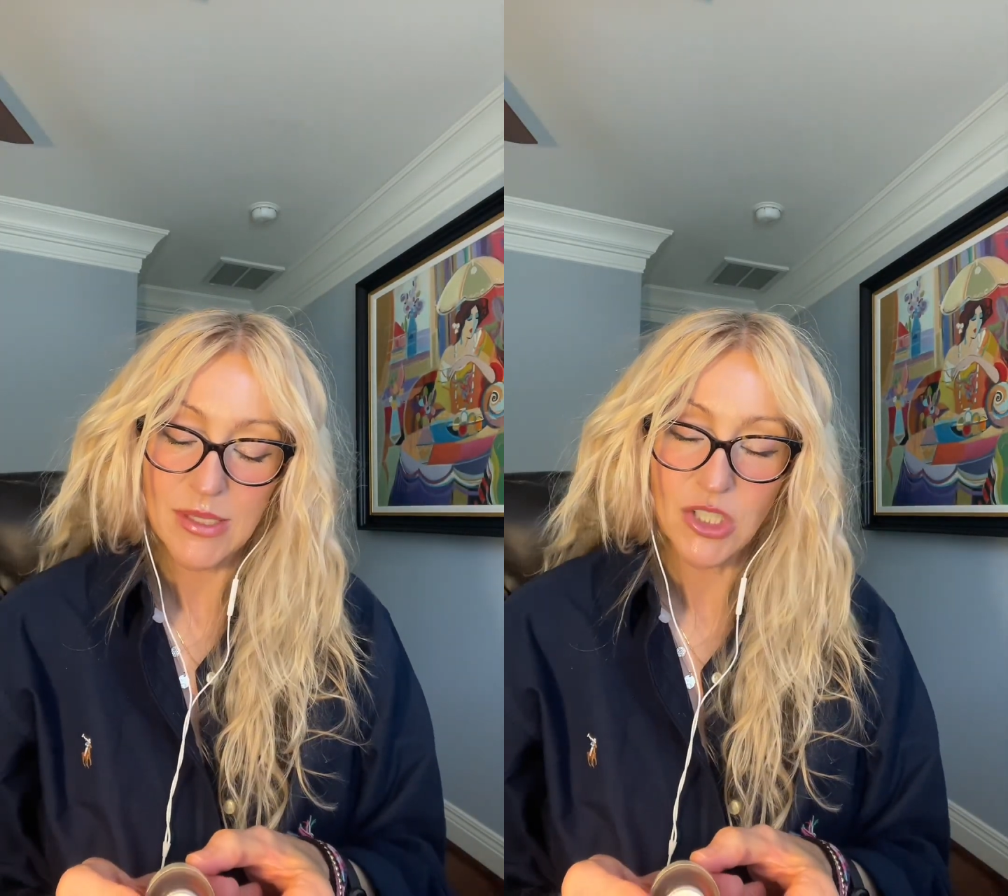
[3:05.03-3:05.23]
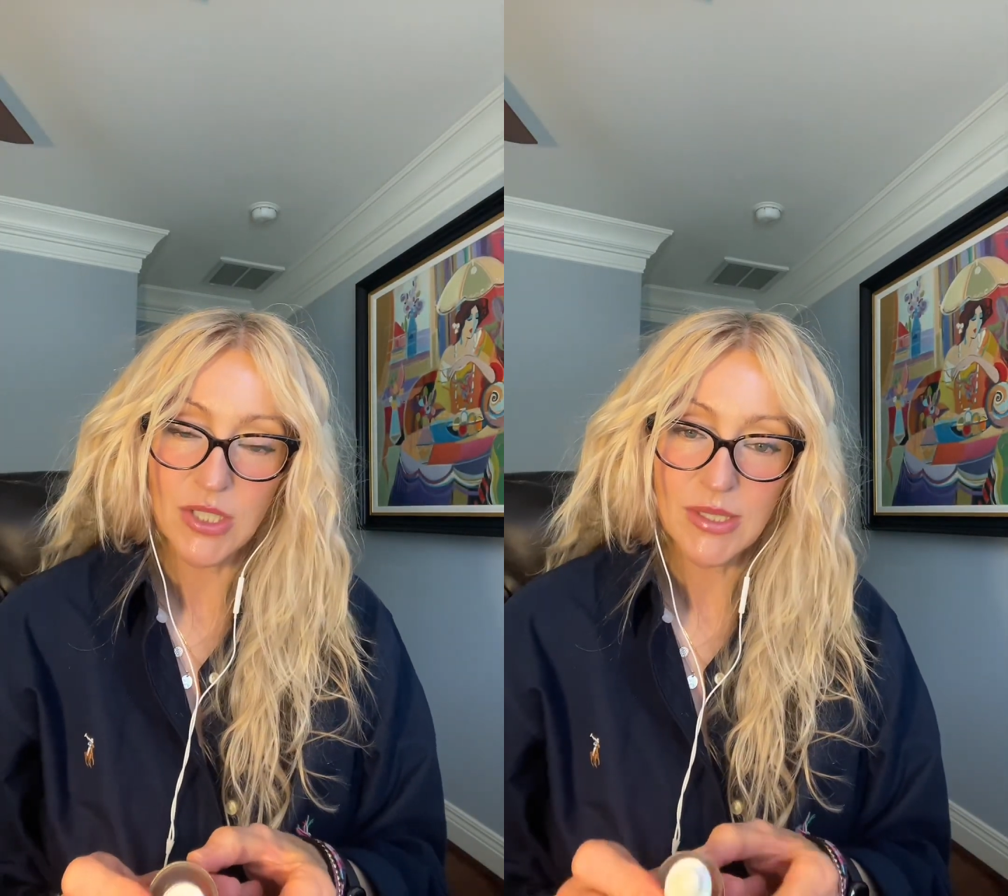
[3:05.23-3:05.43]

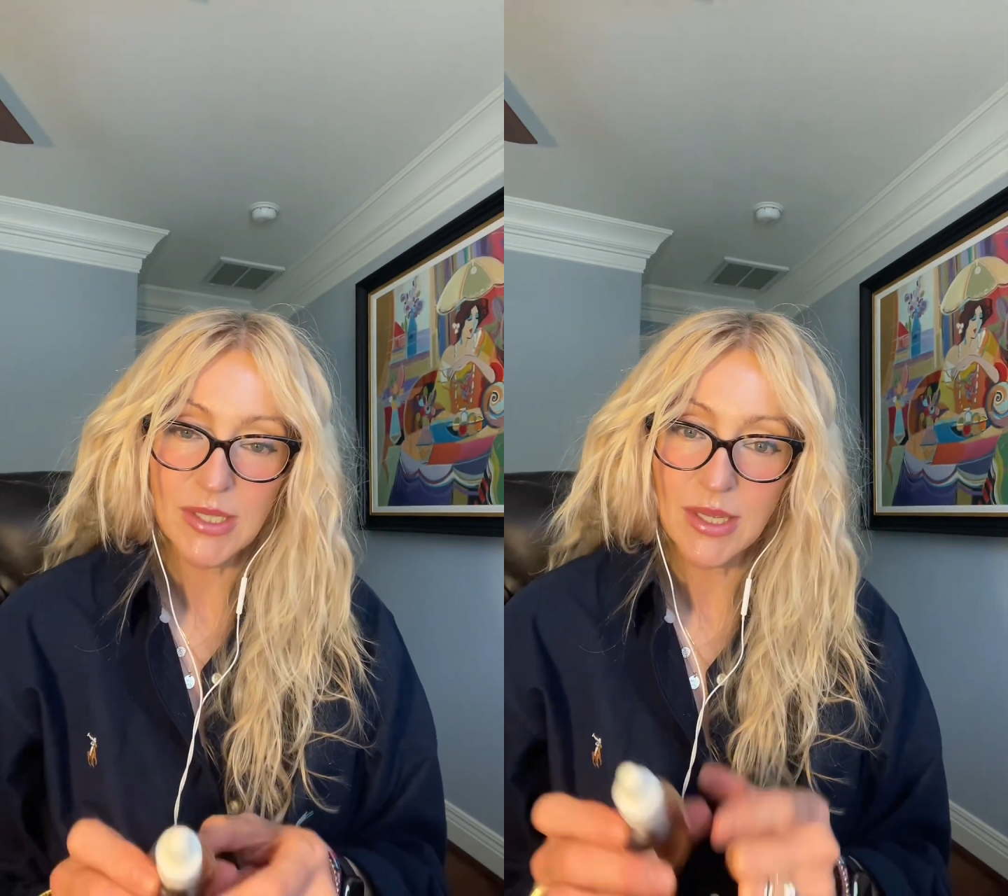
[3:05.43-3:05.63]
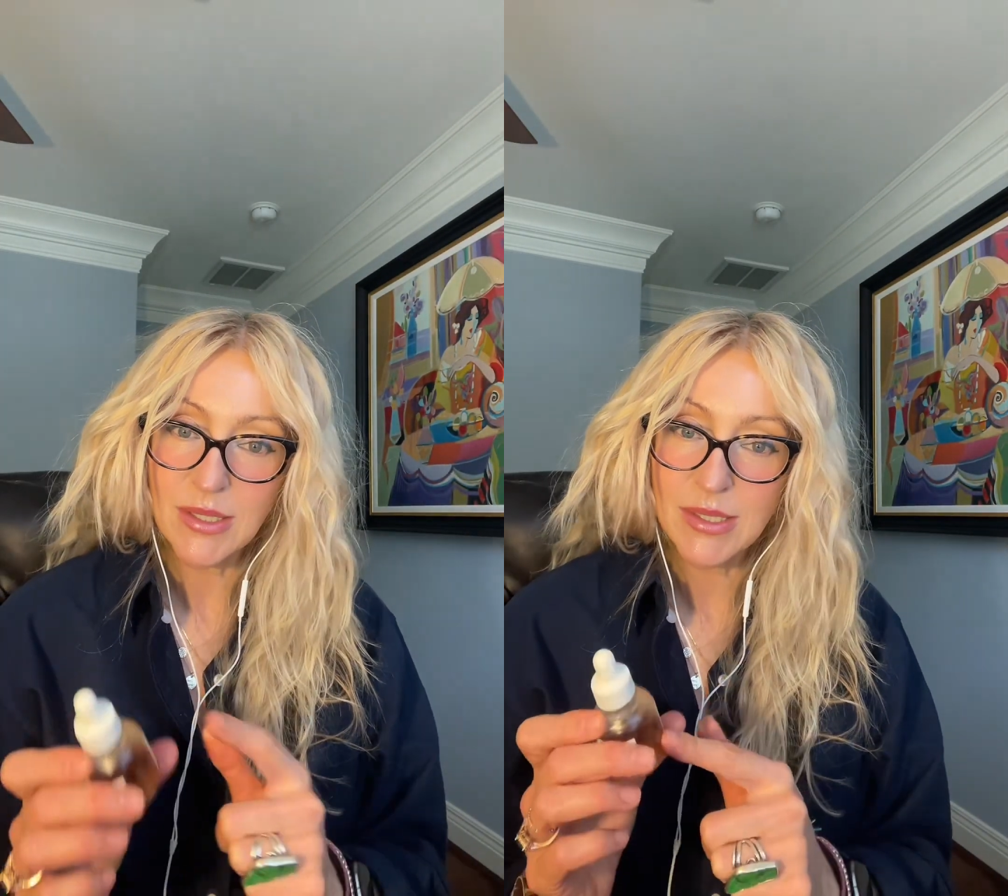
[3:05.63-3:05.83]

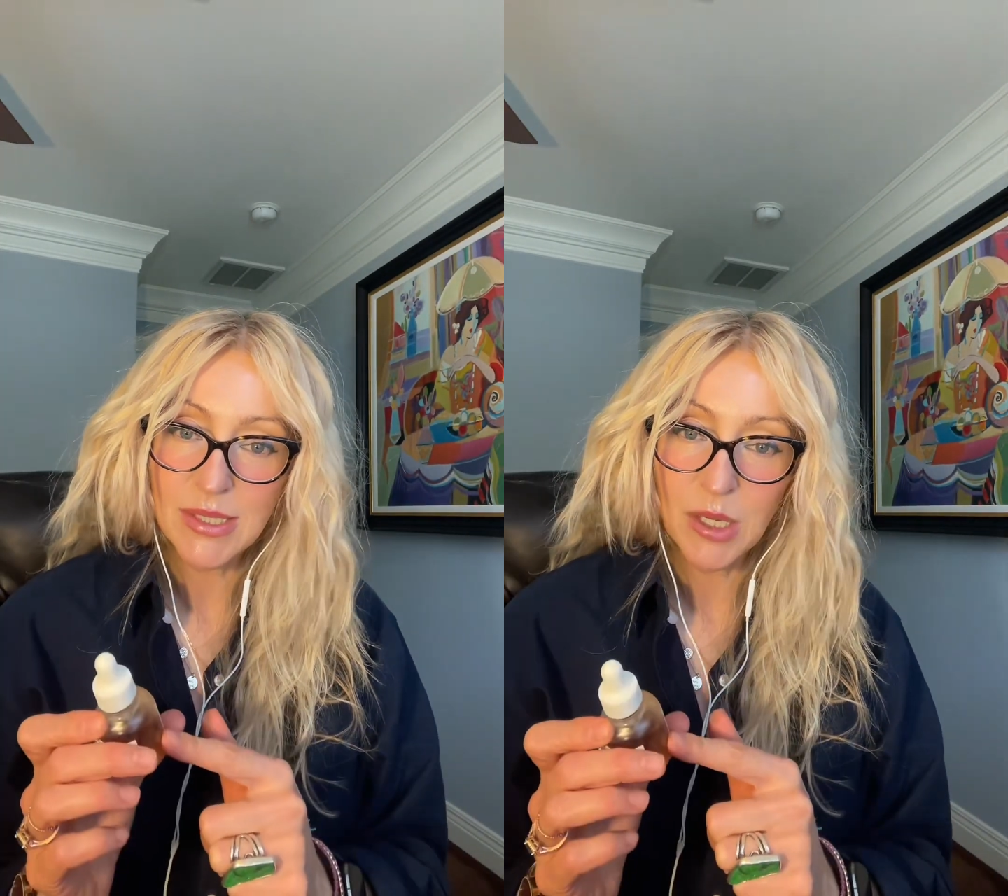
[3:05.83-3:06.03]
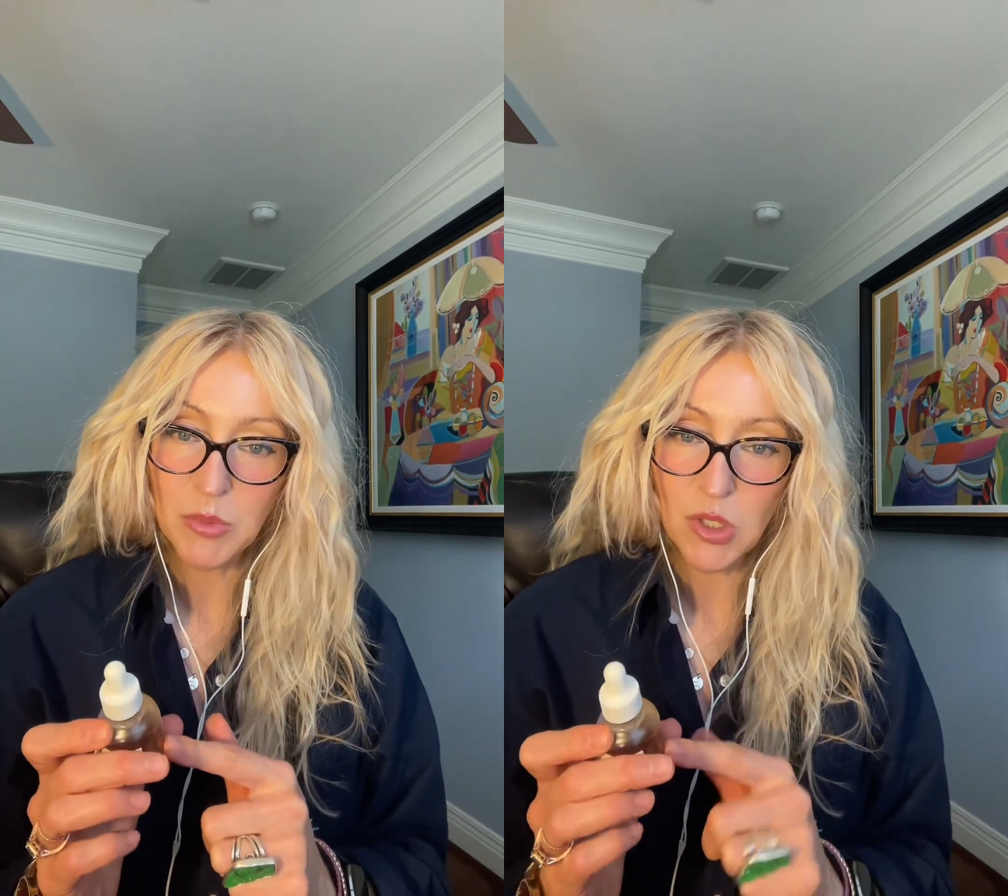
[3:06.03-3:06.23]
ginseng and
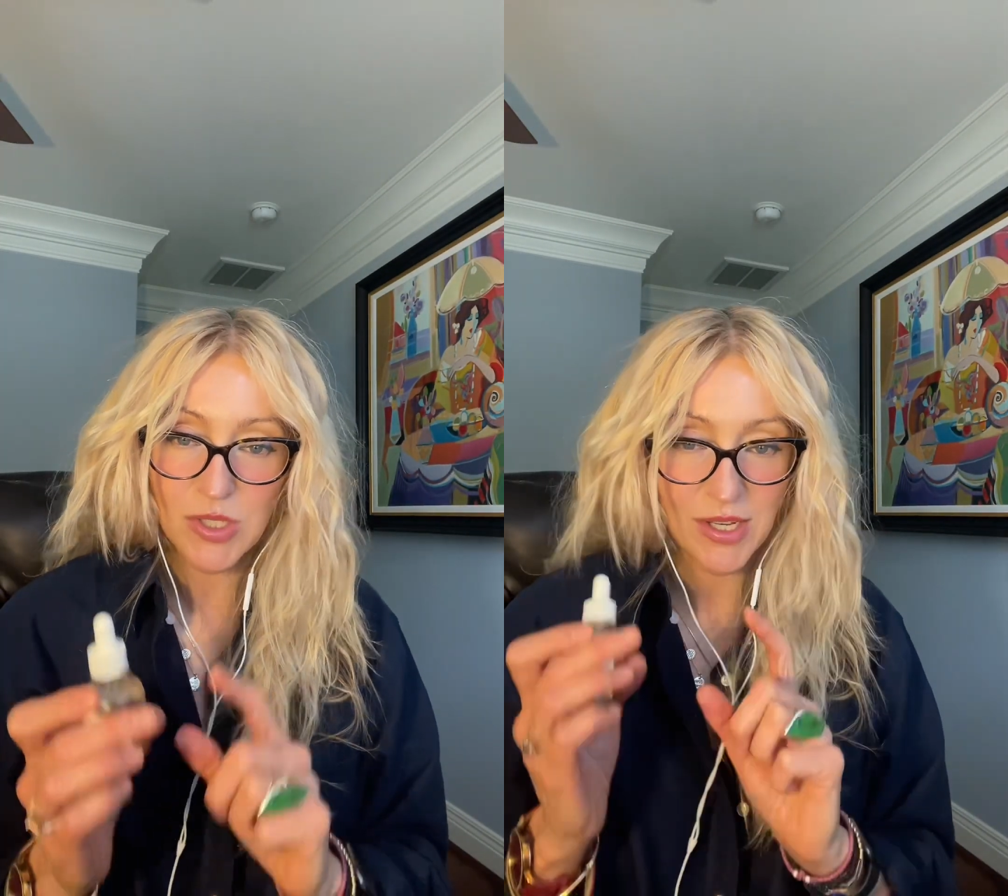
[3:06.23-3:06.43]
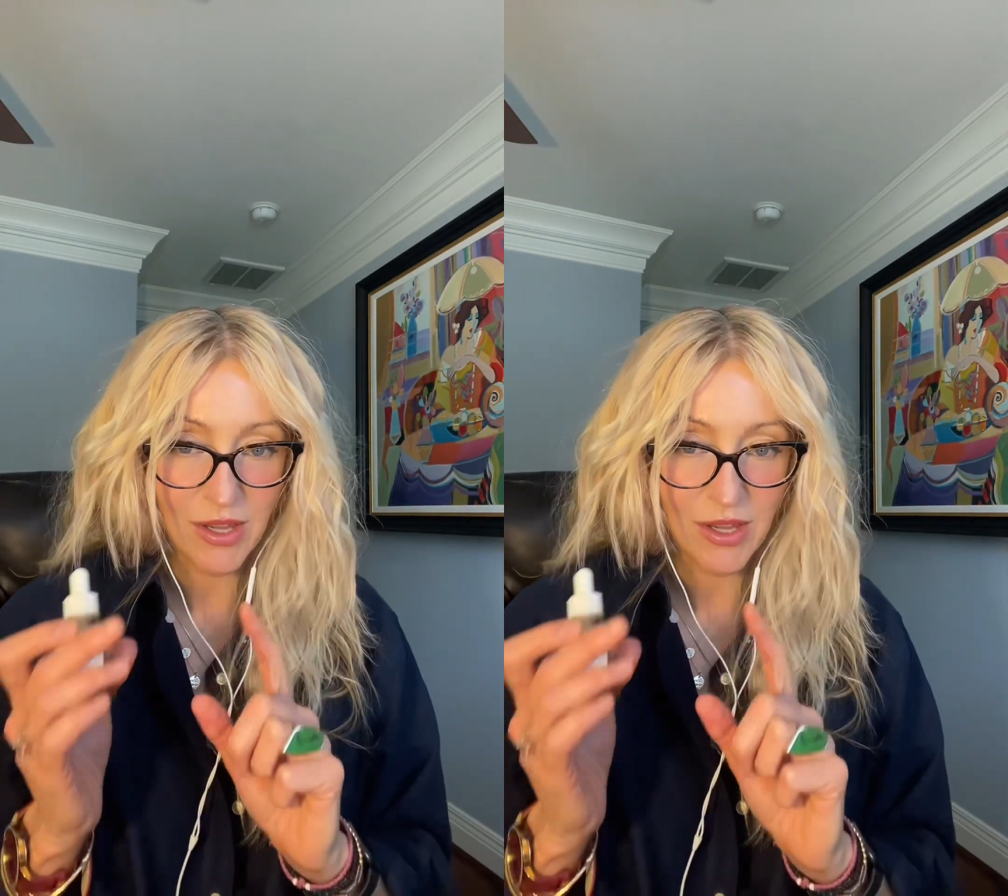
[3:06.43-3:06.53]
snail mucin.